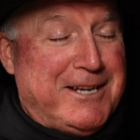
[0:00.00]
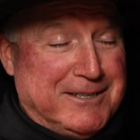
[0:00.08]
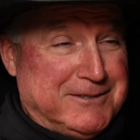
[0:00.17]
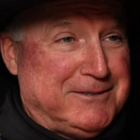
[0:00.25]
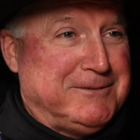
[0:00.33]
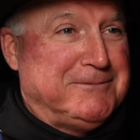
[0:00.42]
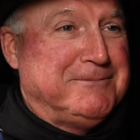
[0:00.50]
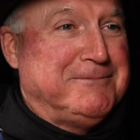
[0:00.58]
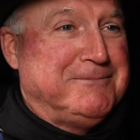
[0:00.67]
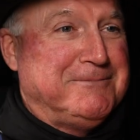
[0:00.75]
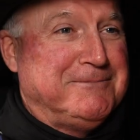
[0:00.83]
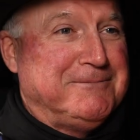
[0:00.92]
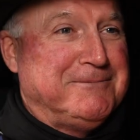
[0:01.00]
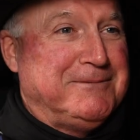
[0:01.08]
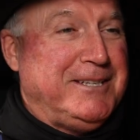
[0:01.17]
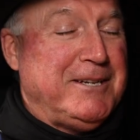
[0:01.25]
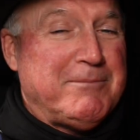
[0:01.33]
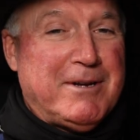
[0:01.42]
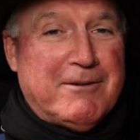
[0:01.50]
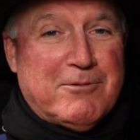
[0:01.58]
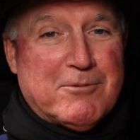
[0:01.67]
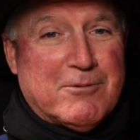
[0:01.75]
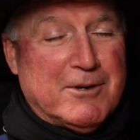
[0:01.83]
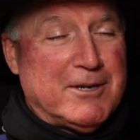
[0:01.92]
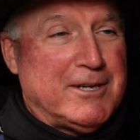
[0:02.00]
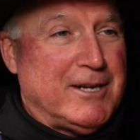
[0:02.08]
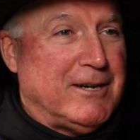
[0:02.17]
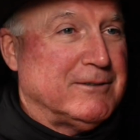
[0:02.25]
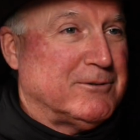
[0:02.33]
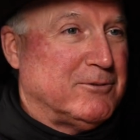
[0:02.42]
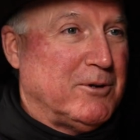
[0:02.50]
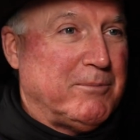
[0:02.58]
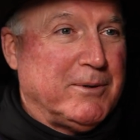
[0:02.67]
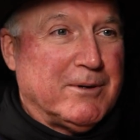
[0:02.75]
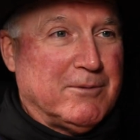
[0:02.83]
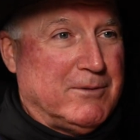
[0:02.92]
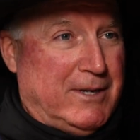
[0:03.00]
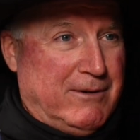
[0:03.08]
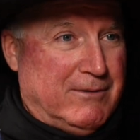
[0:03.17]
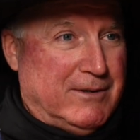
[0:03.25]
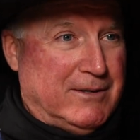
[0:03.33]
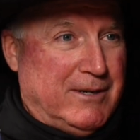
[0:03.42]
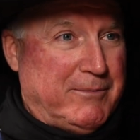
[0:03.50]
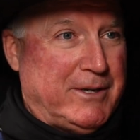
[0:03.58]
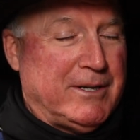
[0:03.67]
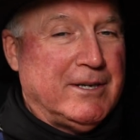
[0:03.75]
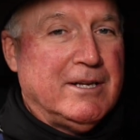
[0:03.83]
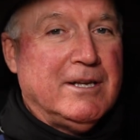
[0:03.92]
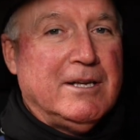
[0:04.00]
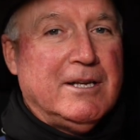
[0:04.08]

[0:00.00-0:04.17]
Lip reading: Yes. It didn't matter for working cows or roping or whatever. I mean,